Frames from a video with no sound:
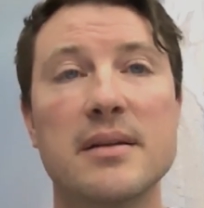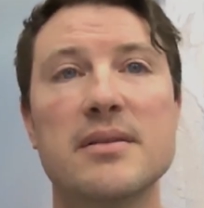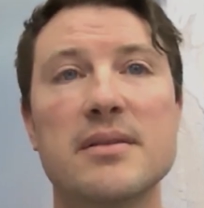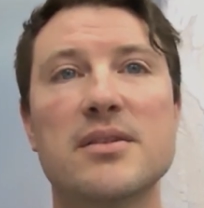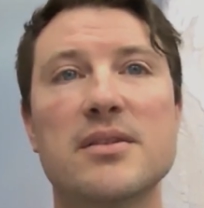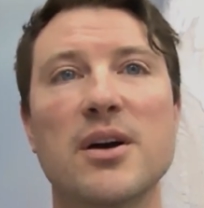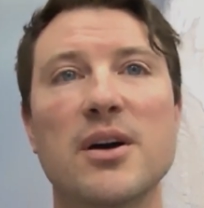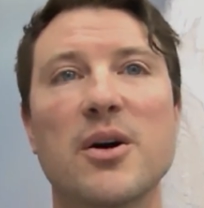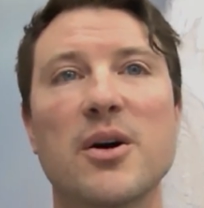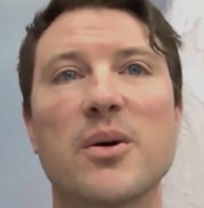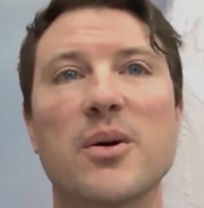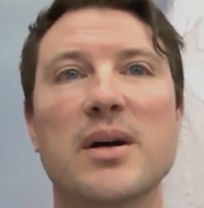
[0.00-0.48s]

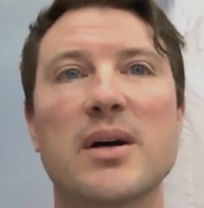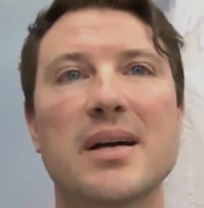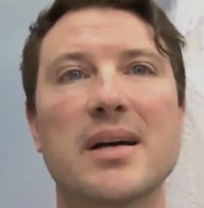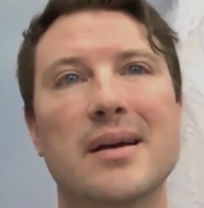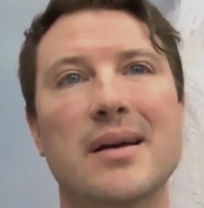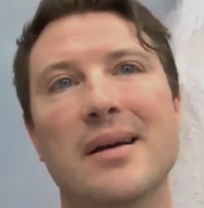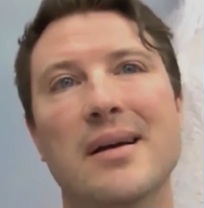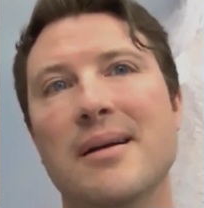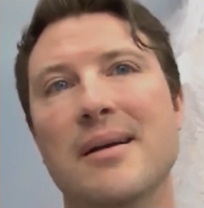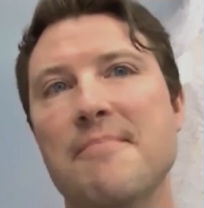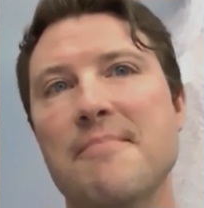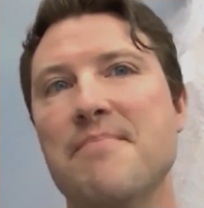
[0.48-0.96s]
So
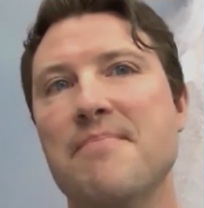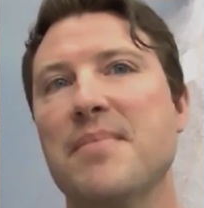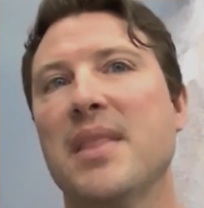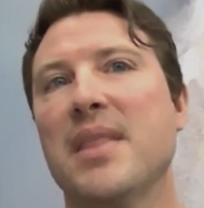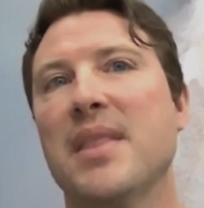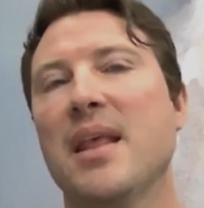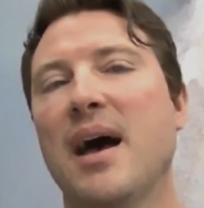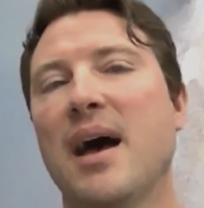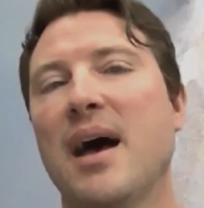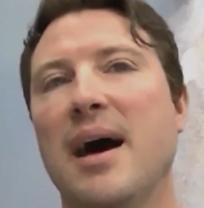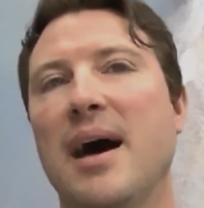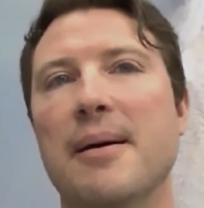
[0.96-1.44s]

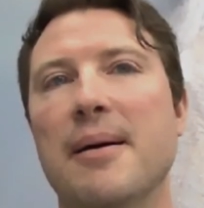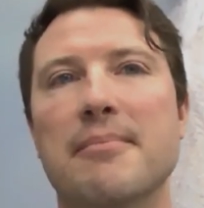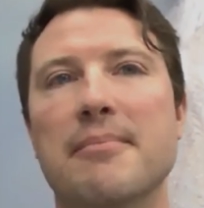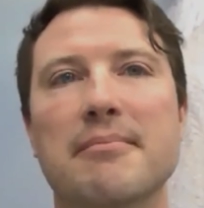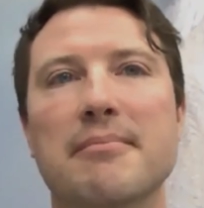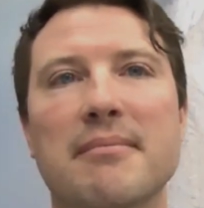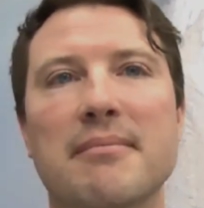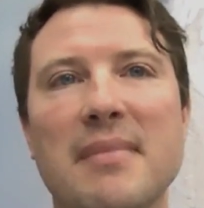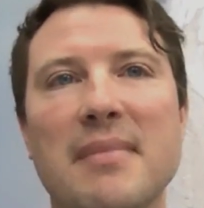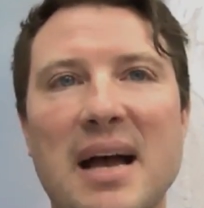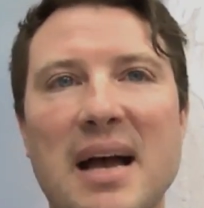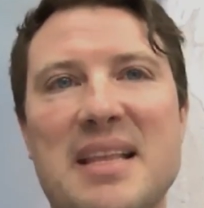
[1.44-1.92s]

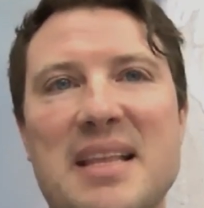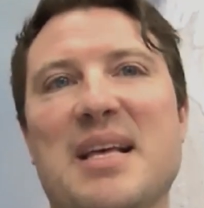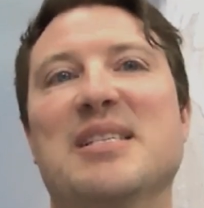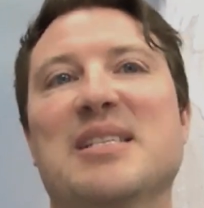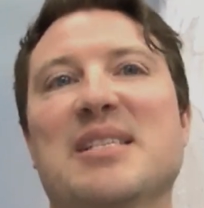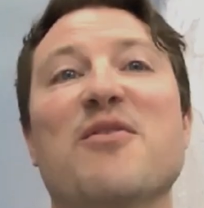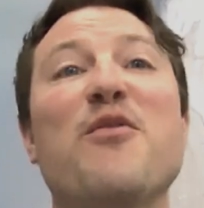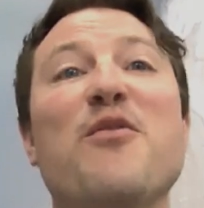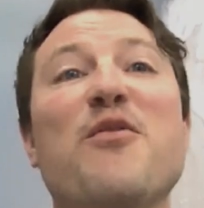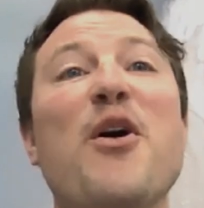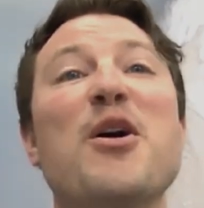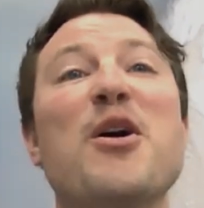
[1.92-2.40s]

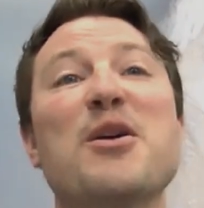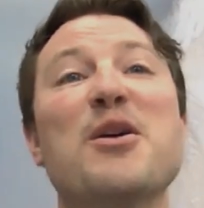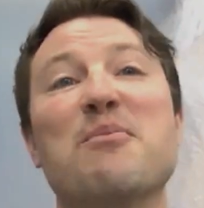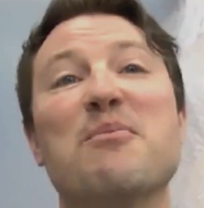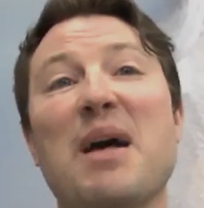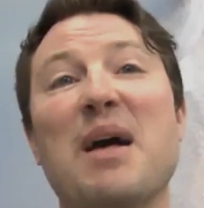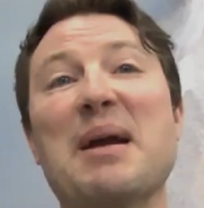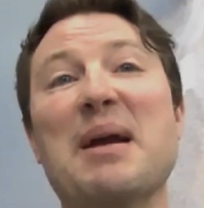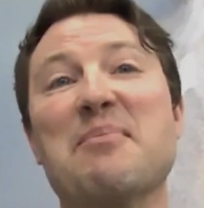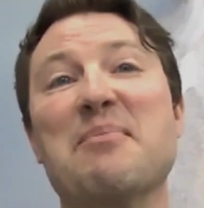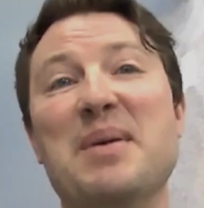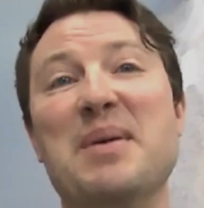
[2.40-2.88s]
it's a very,
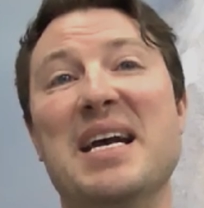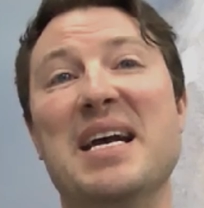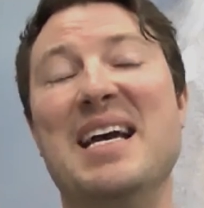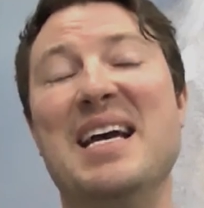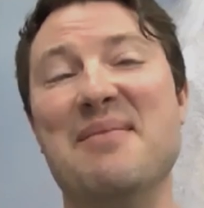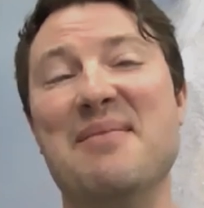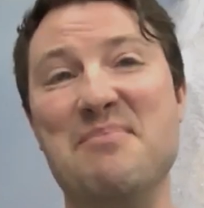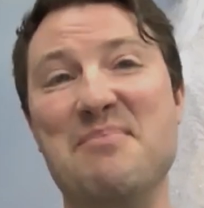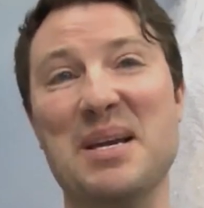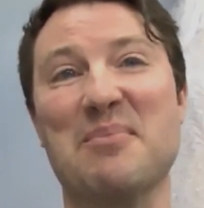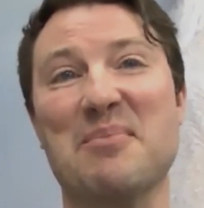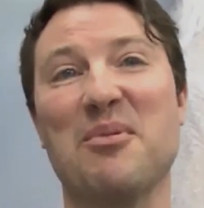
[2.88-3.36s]
like,
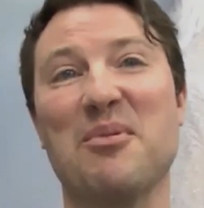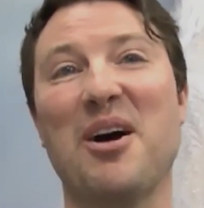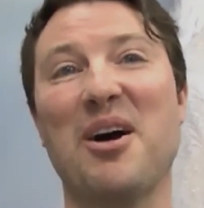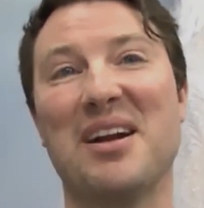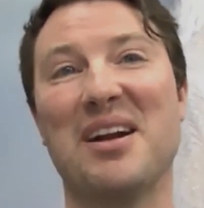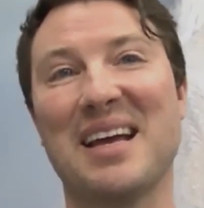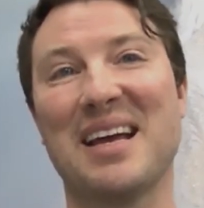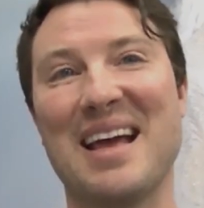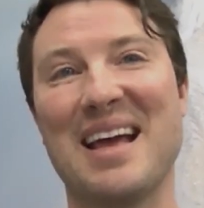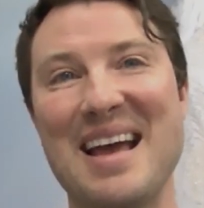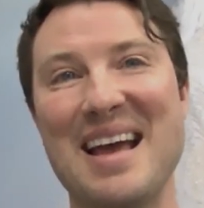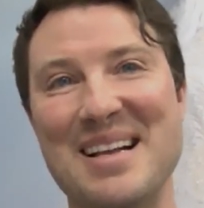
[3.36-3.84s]
big
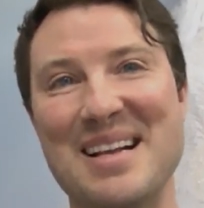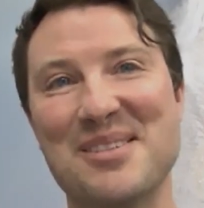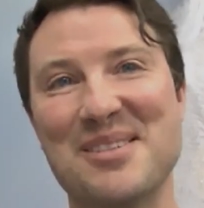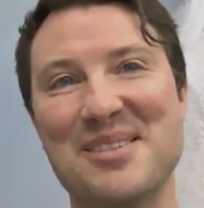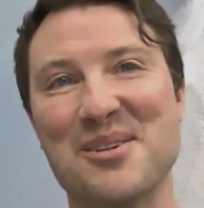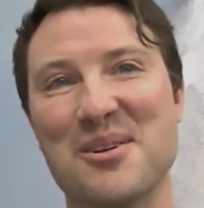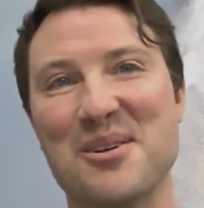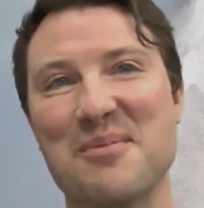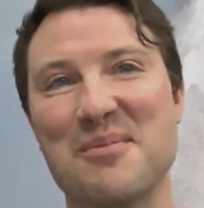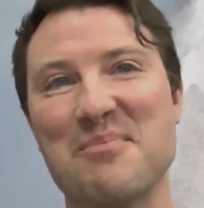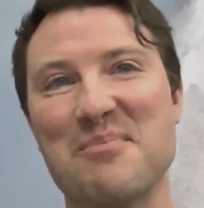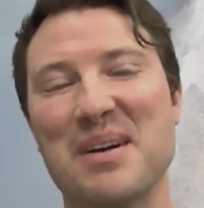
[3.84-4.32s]
broad
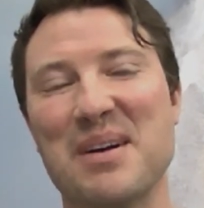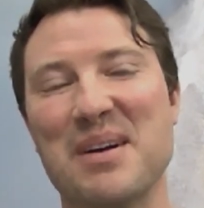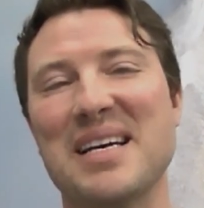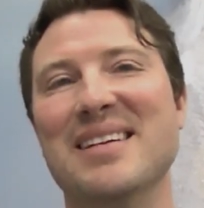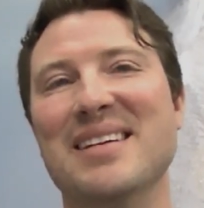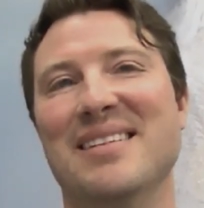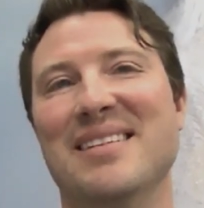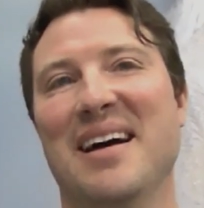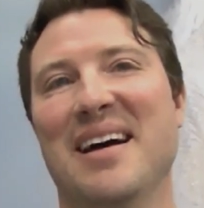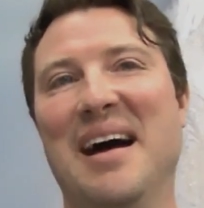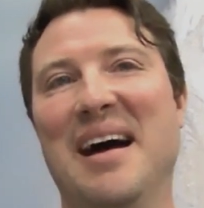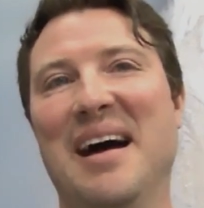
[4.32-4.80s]
answer,
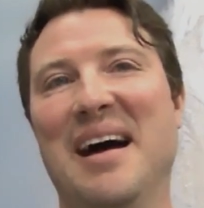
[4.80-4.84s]
but,